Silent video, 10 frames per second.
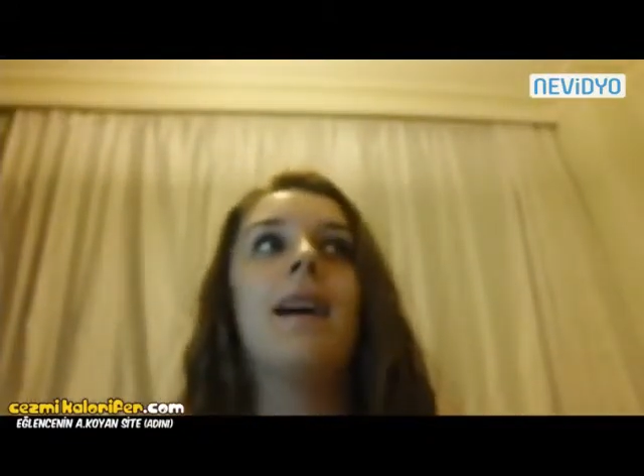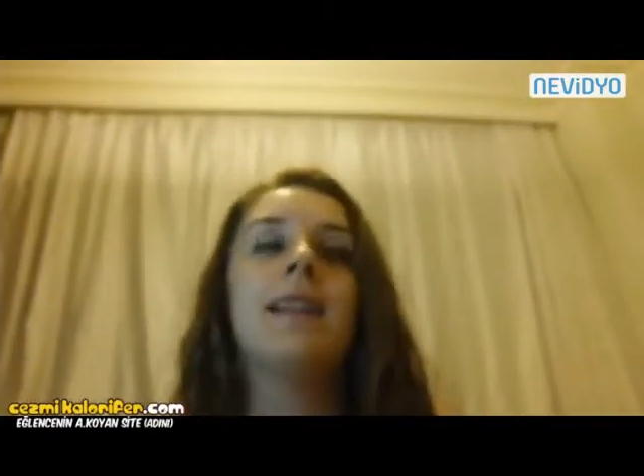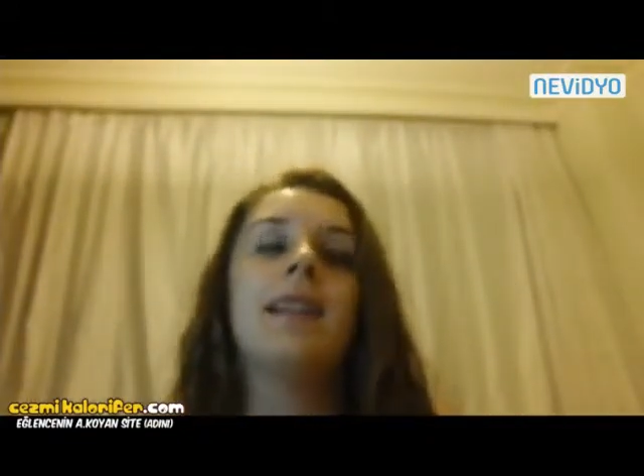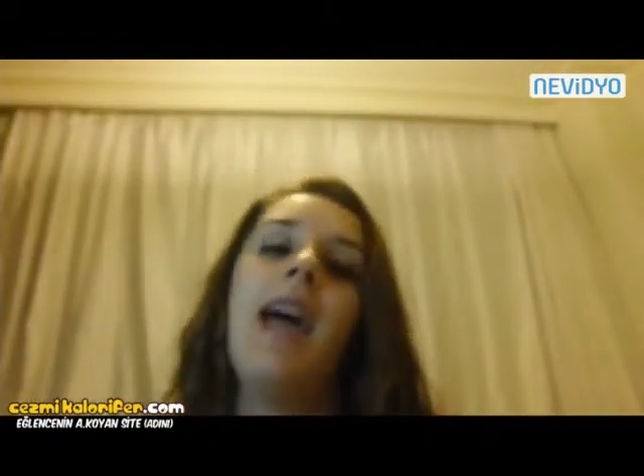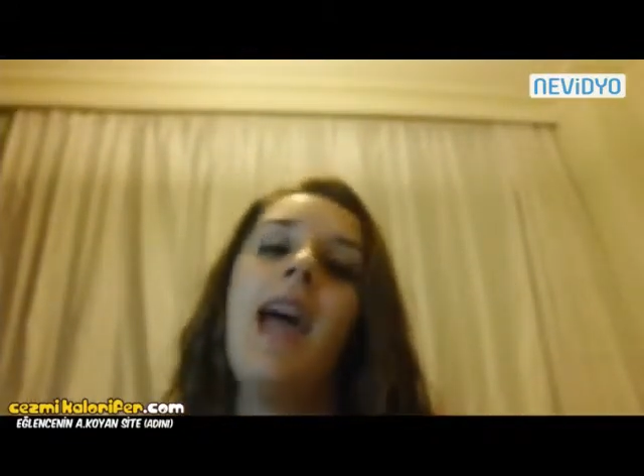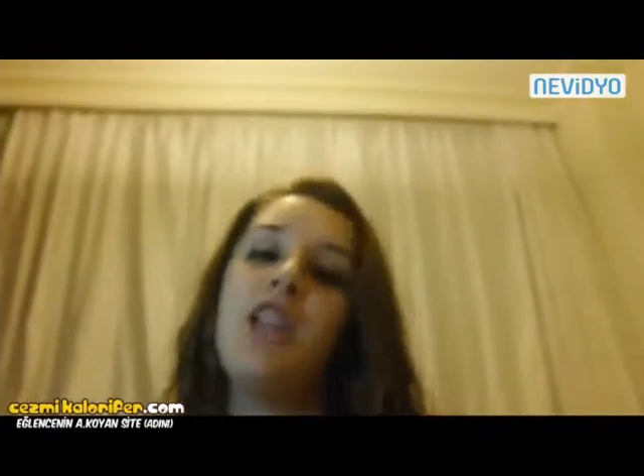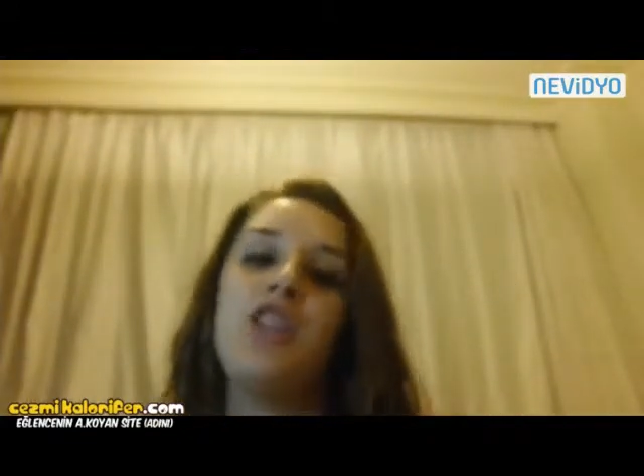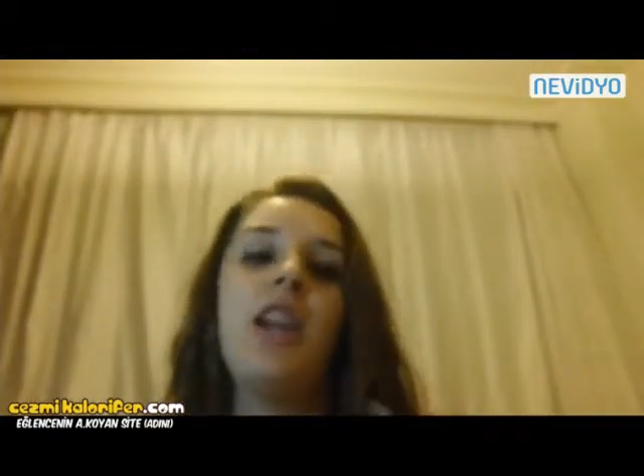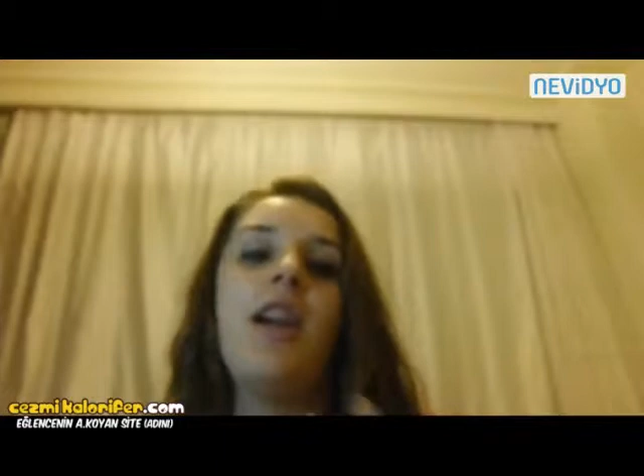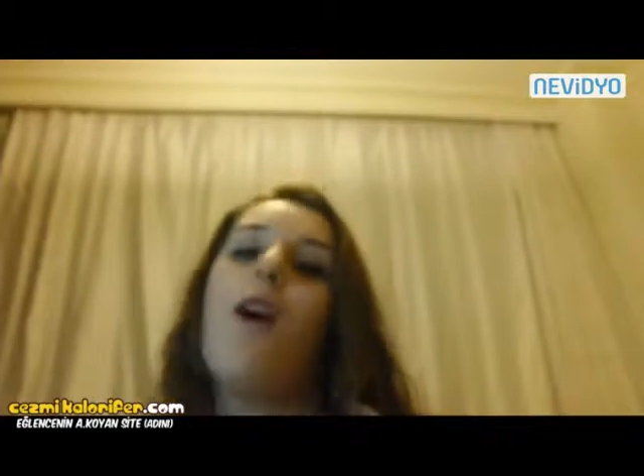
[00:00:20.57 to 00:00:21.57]
the edge
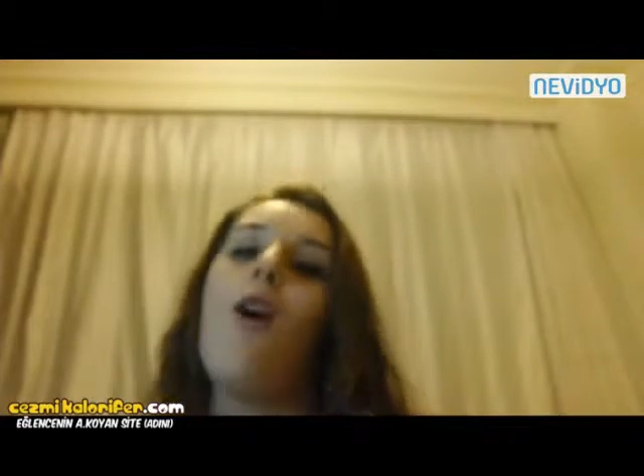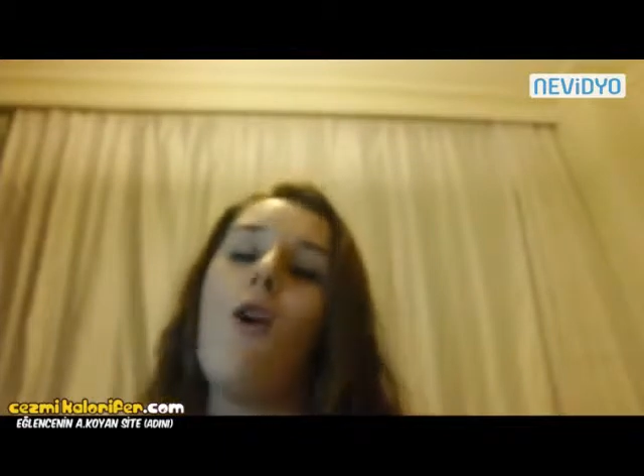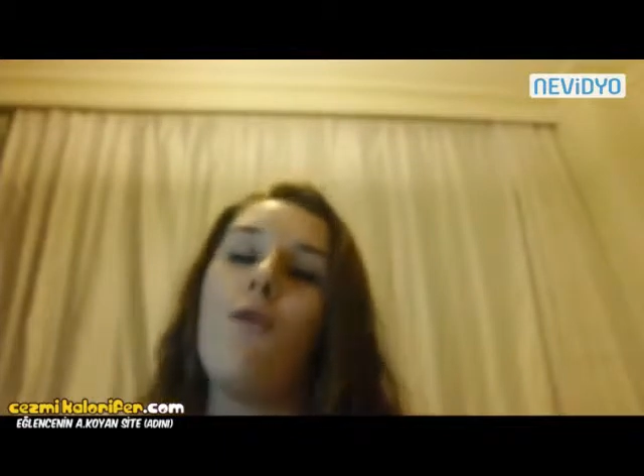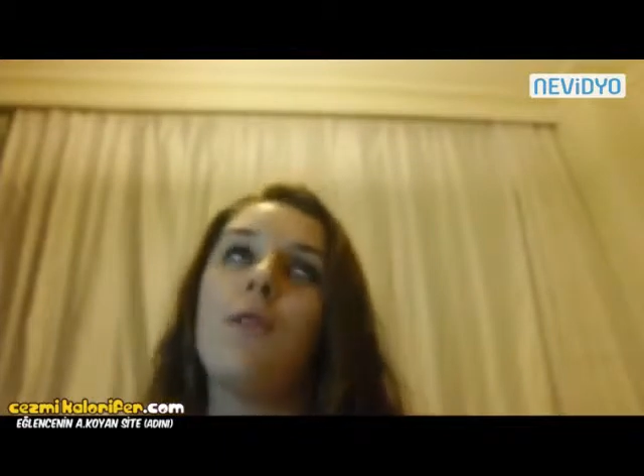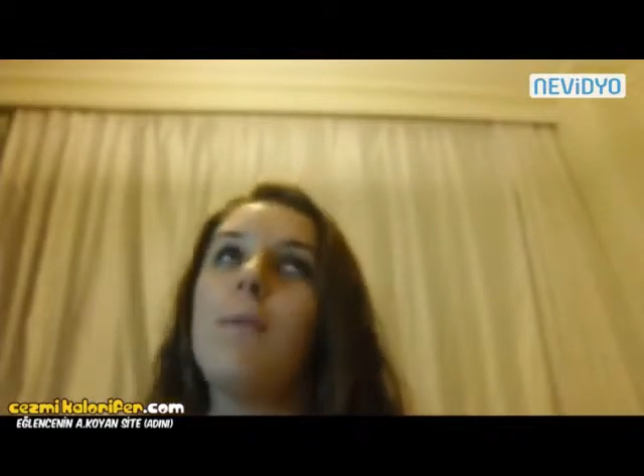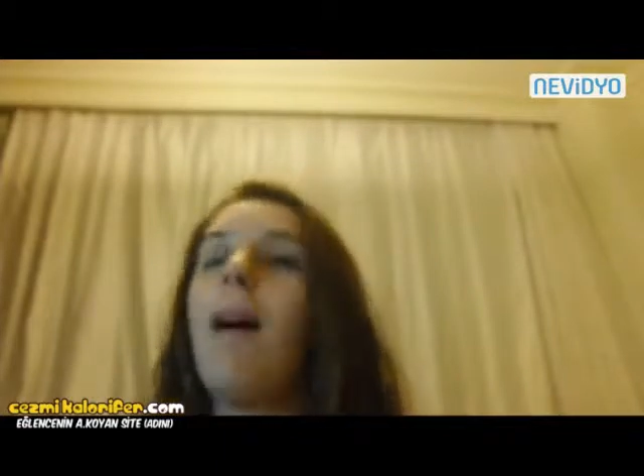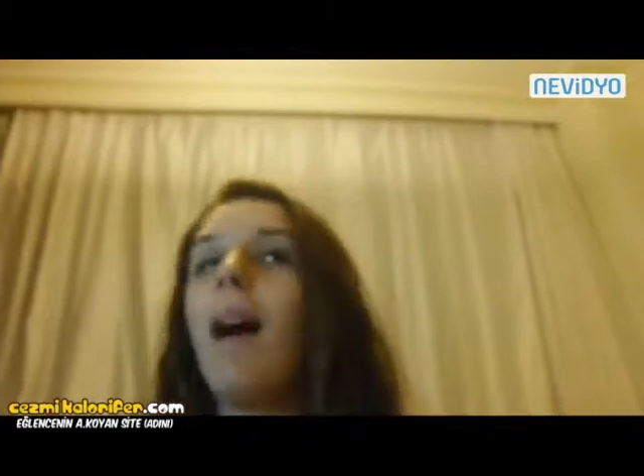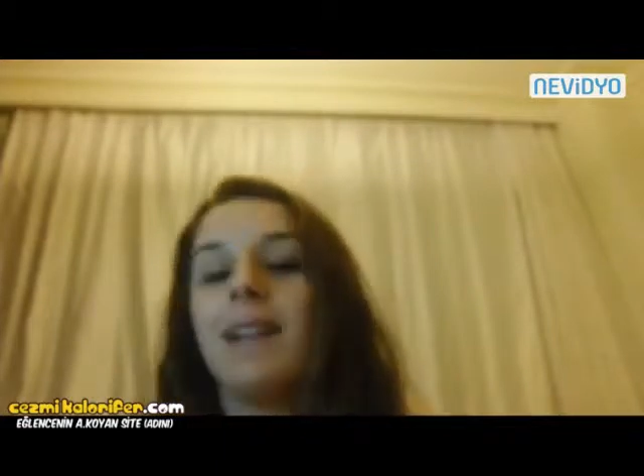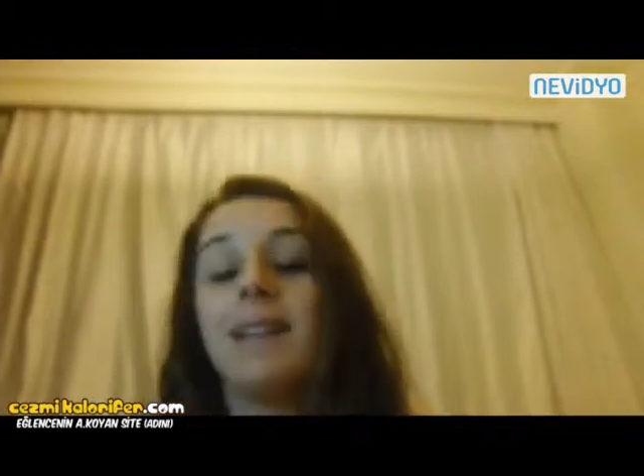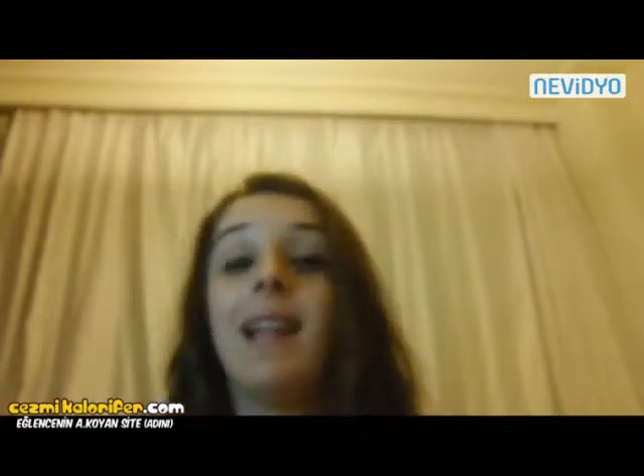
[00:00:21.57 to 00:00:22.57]
of the Mars,